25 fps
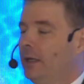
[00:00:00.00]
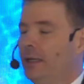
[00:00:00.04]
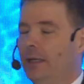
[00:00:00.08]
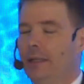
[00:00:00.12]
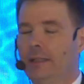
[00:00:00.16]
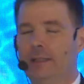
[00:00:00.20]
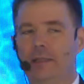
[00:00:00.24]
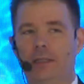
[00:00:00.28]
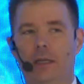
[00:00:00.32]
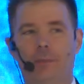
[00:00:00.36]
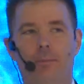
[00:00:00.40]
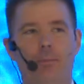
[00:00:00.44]

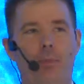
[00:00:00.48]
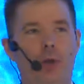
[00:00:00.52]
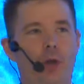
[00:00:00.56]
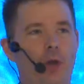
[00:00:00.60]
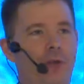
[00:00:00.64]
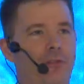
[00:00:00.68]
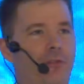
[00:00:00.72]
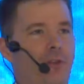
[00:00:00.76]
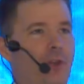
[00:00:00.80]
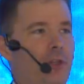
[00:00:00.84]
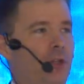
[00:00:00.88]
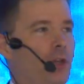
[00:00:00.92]
is the
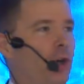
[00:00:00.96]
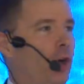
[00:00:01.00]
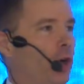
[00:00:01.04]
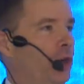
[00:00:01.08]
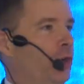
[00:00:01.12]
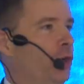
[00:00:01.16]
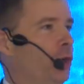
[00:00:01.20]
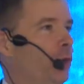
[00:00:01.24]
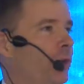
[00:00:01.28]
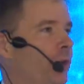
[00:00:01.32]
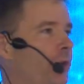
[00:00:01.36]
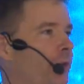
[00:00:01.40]
perfect
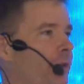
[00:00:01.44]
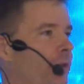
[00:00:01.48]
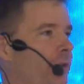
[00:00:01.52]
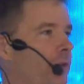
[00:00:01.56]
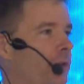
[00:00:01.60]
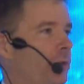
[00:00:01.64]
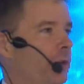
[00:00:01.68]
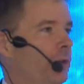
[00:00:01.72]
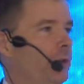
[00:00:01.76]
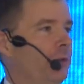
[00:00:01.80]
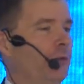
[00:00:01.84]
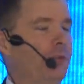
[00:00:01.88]

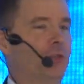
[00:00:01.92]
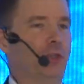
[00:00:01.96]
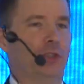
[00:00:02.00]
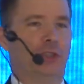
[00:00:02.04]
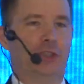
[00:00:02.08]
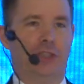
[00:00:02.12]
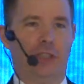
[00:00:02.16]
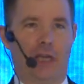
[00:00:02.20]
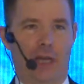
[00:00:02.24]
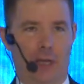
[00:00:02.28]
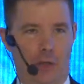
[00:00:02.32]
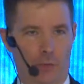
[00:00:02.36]
conduit for
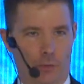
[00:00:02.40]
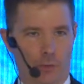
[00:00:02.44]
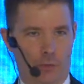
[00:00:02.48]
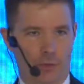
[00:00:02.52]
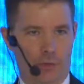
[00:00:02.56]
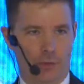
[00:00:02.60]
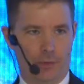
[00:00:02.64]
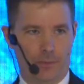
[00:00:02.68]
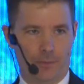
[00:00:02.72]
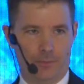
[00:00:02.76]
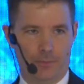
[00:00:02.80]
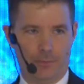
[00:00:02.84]

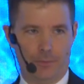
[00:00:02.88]
sound.